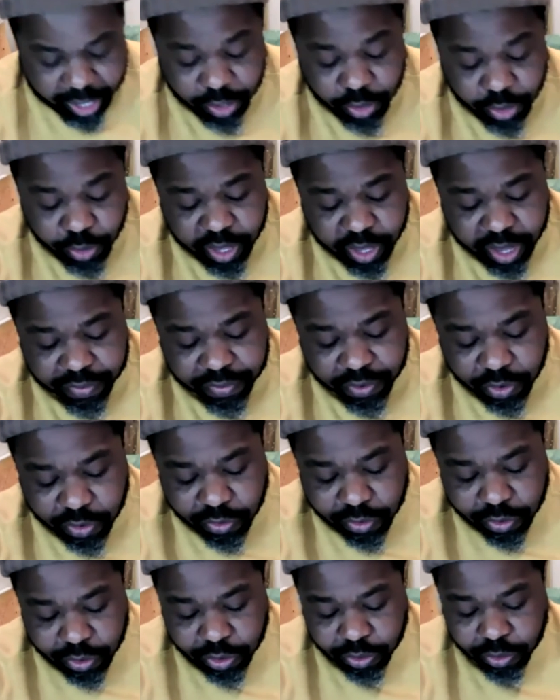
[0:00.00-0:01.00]
knew that
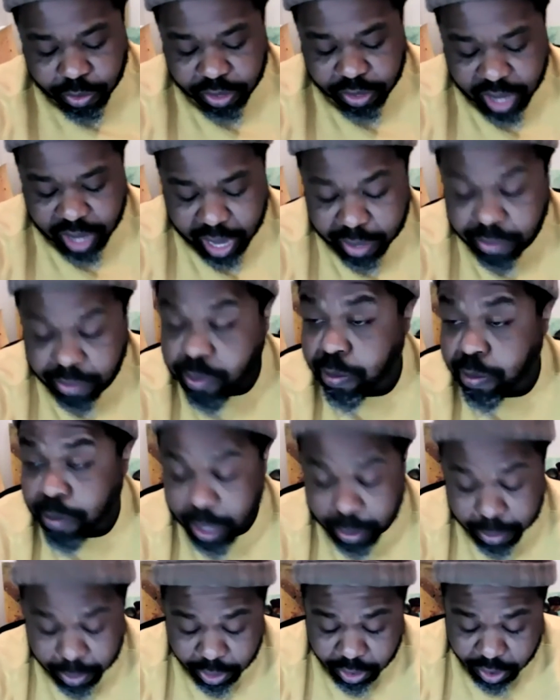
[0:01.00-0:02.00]
funerals were times when
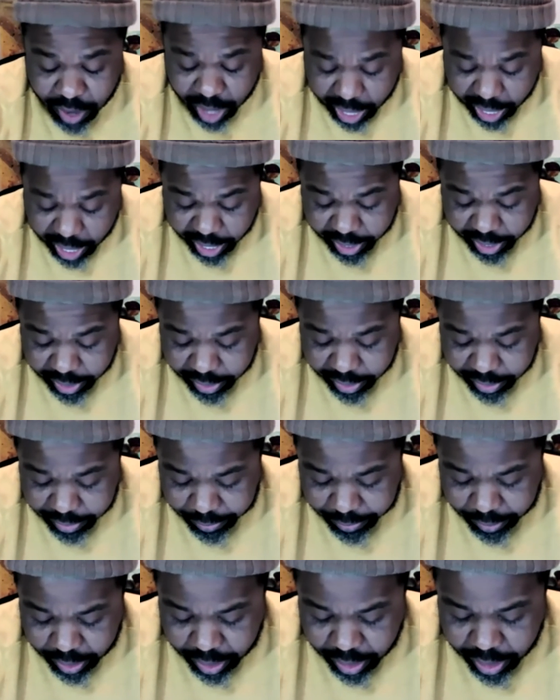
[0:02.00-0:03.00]
people cried.
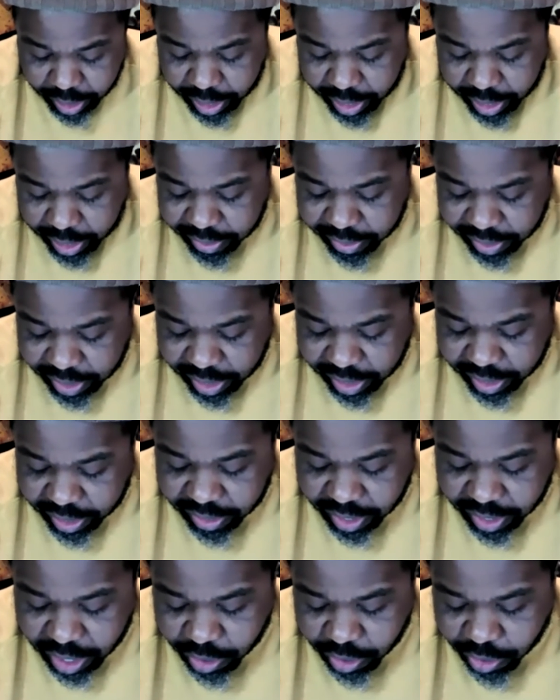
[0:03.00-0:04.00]
He'd seen his
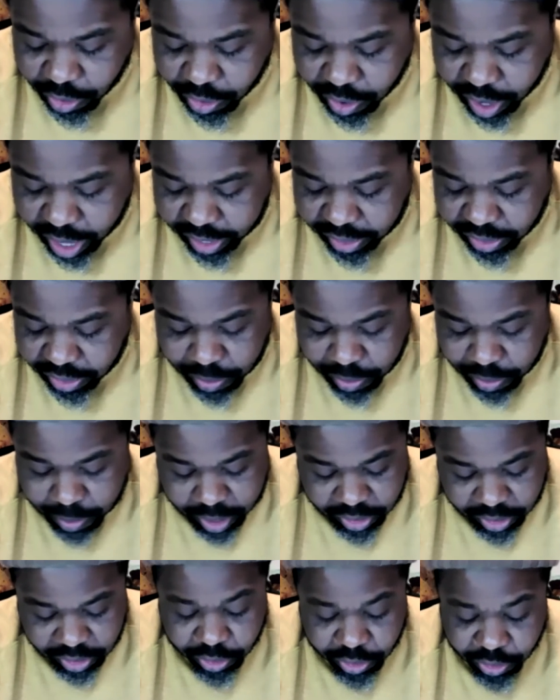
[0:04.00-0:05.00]
uncle cry so
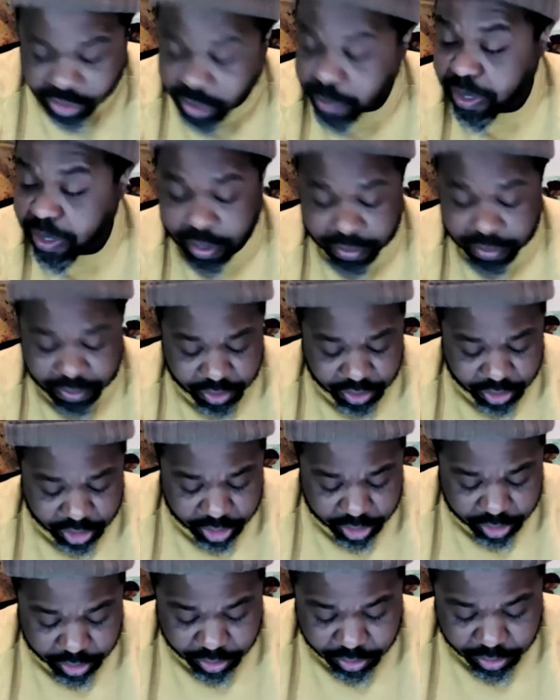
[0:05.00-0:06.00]
much, lose himself in
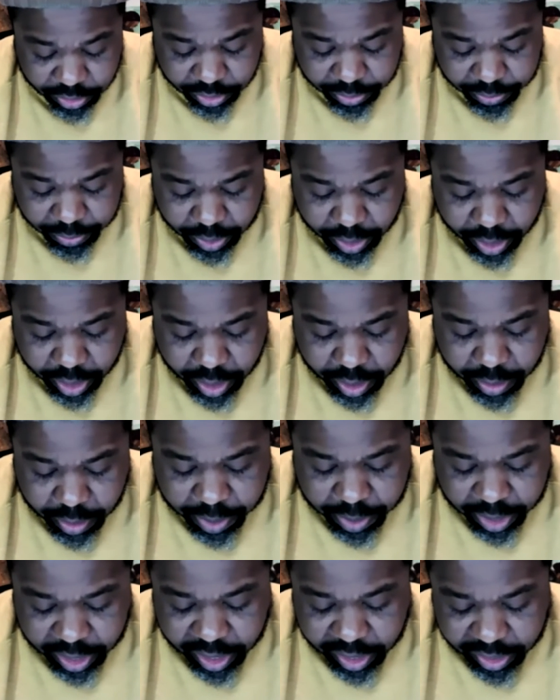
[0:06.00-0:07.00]
tears,
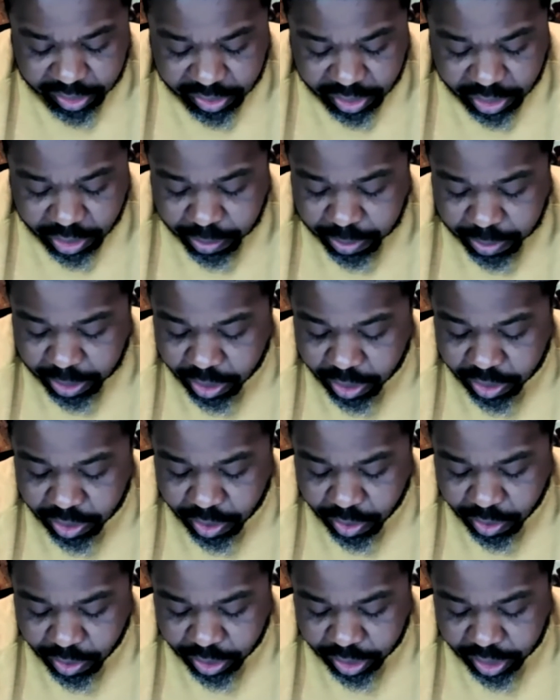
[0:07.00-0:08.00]
but he'd still be on the
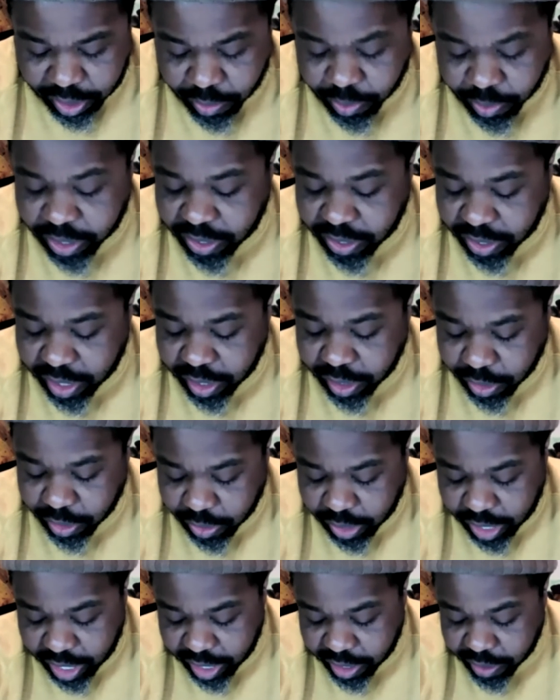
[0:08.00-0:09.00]
organ, would sit little
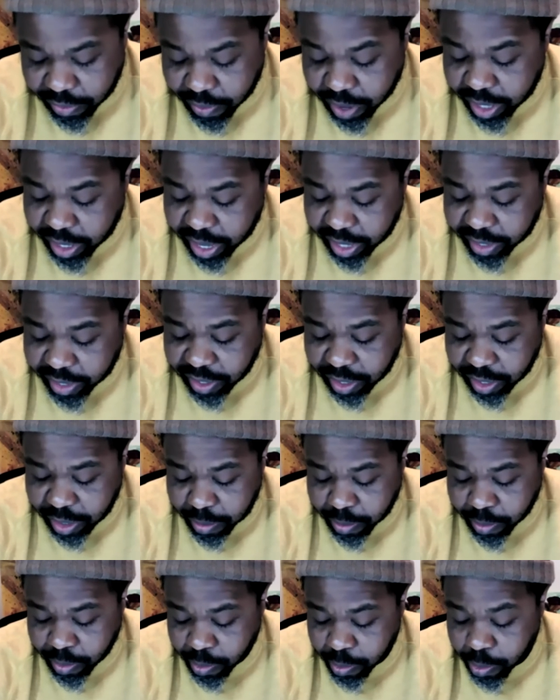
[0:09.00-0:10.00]
Kenny right next to
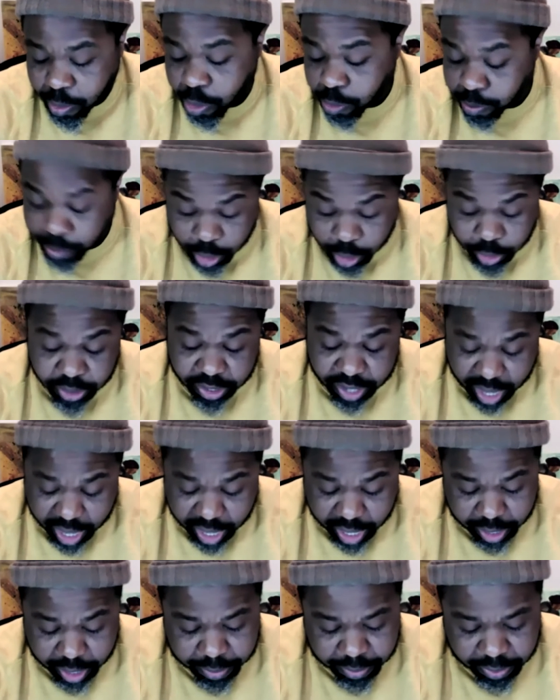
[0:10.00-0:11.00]
him most
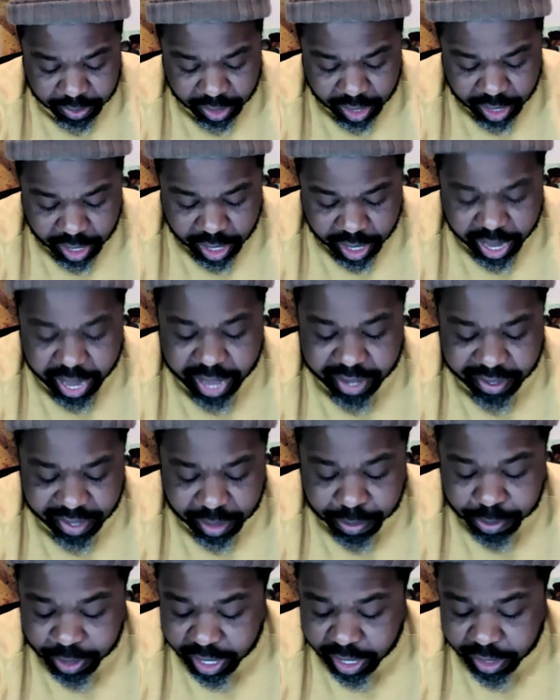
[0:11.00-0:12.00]
times as he
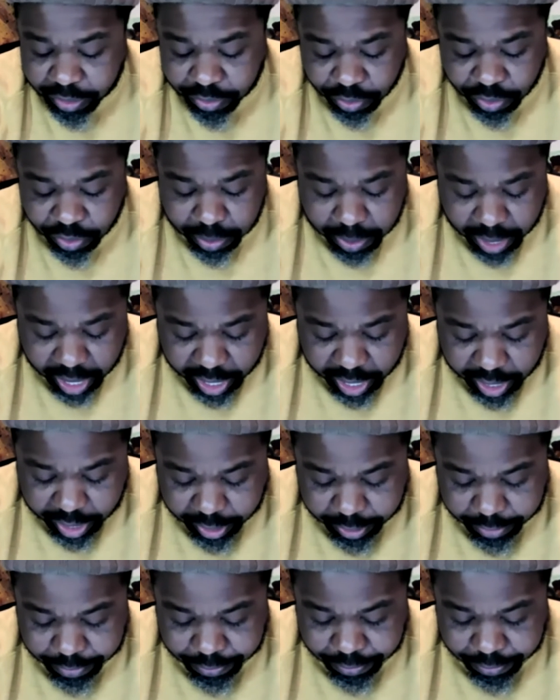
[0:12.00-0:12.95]
played through the pain.